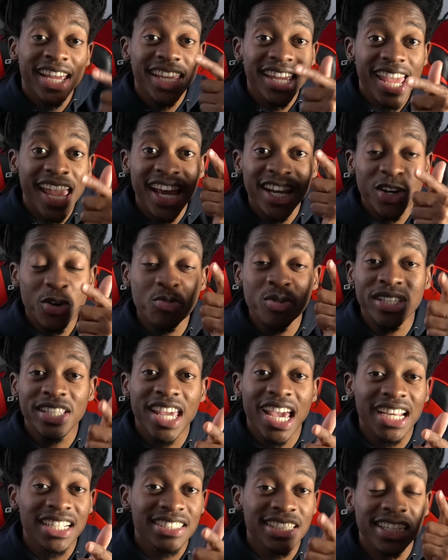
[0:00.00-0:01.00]
Yeah, gonna be
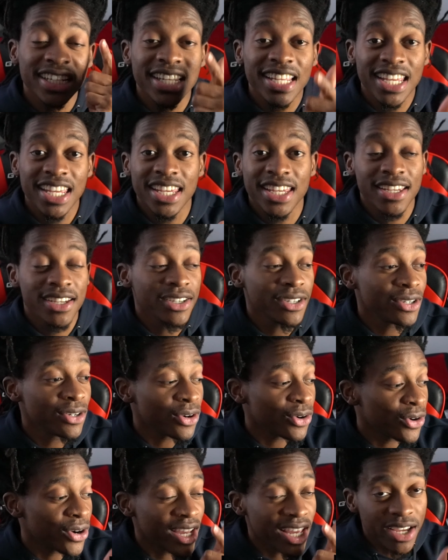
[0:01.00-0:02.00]
gangster in
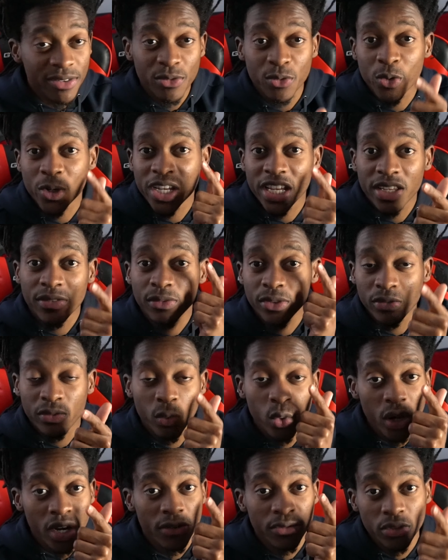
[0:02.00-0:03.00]
hell or heaven, wherever,
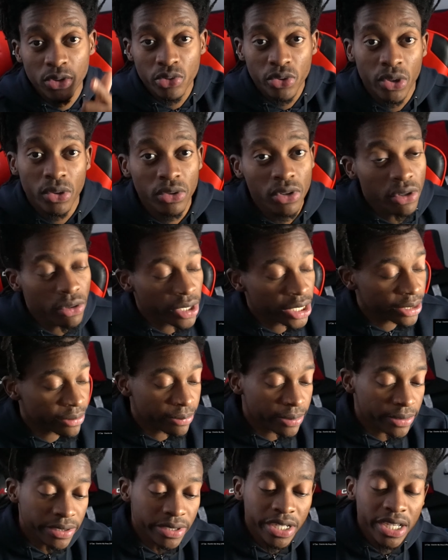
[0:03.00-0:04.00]
wherever you gonna go
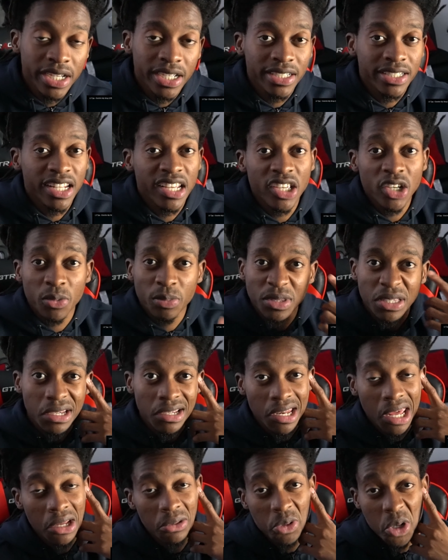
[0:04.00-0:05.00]
at, bro. They ain't gonna be
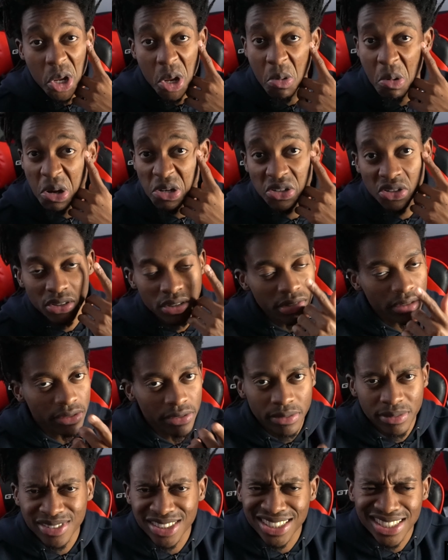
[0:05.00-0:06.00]
thinking like, damn, that shit, you
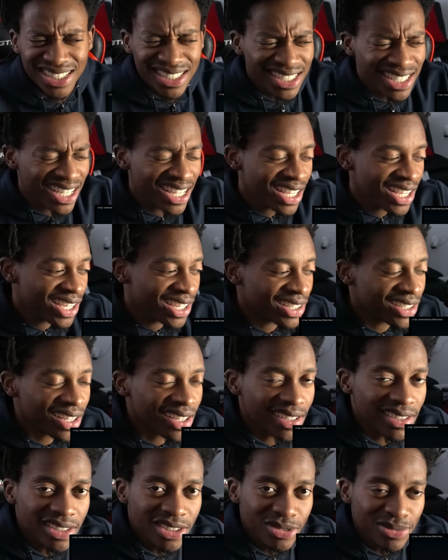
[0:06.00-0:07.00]
know what I'm saying? A
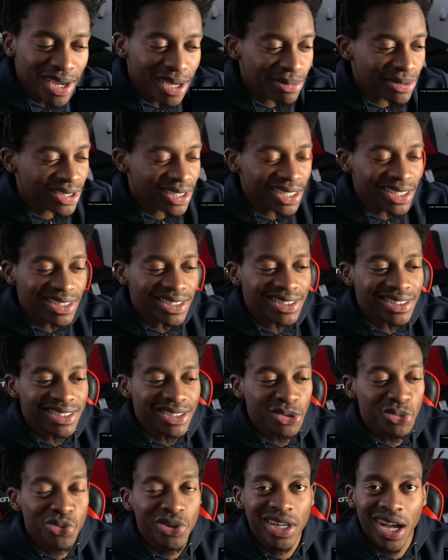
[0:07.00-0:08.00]
lot of these rappers, they
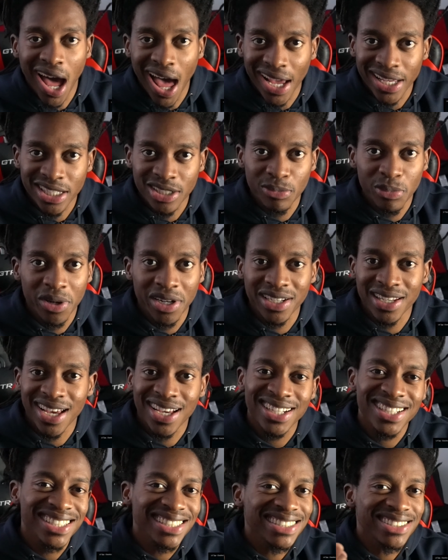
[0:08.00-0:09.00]
too cocky, bro. A
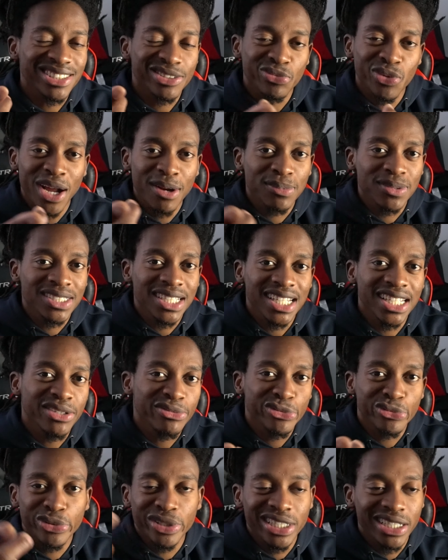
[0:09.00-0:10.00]
lot of these rappers ain't
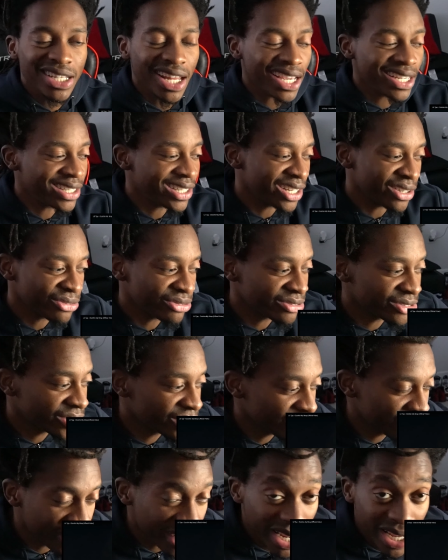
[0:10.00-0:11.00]
even really like that for
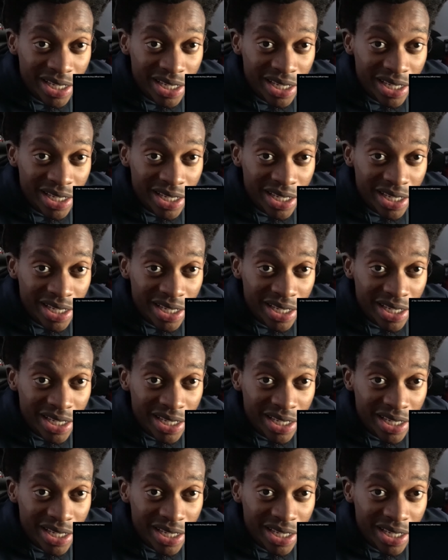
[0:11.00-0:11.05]
real, bro.